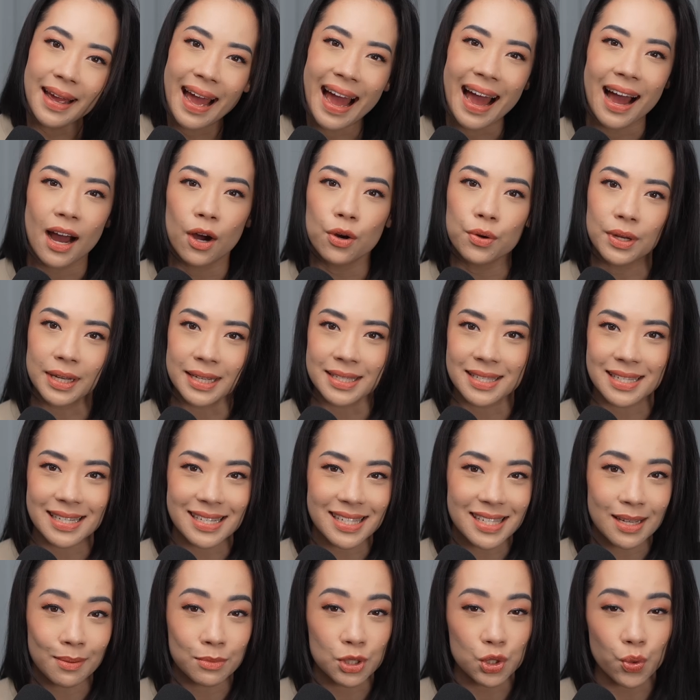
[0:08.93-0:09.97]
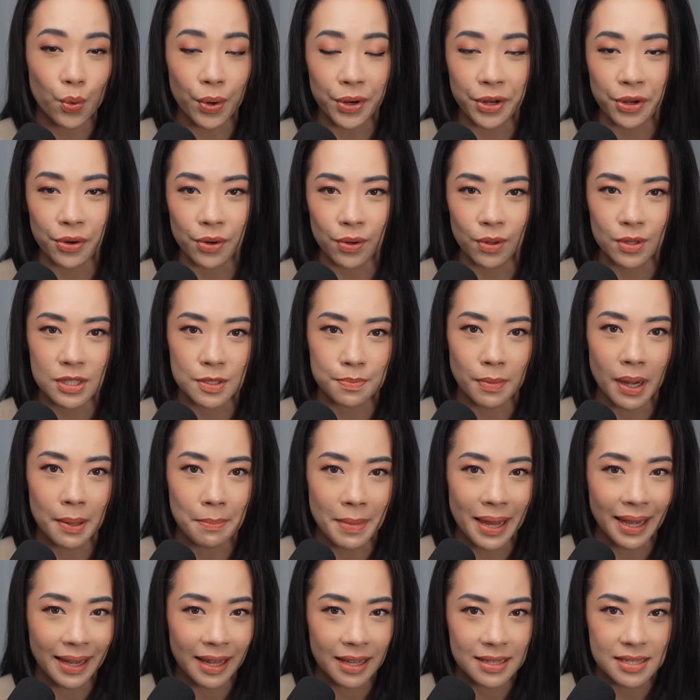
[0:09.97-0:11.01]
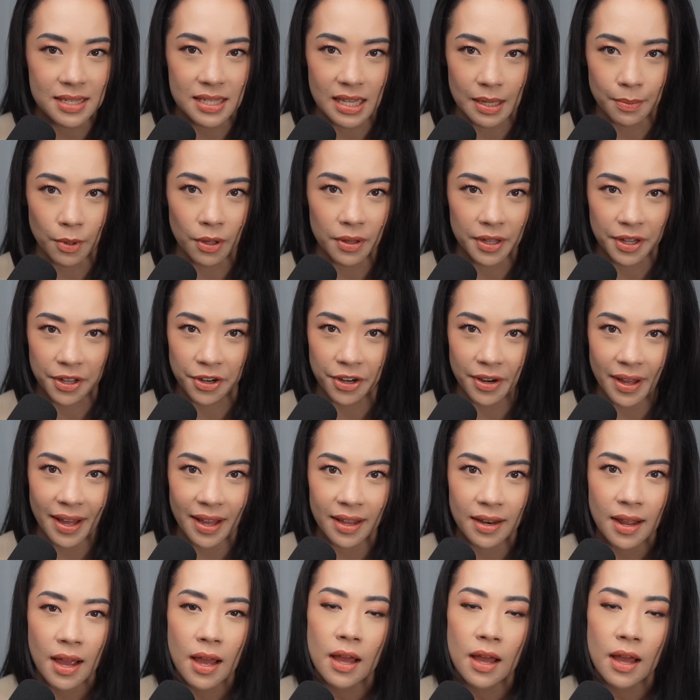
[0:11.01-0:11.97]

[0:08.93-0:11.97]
how easy some 20 year olds might make it seem on the internet.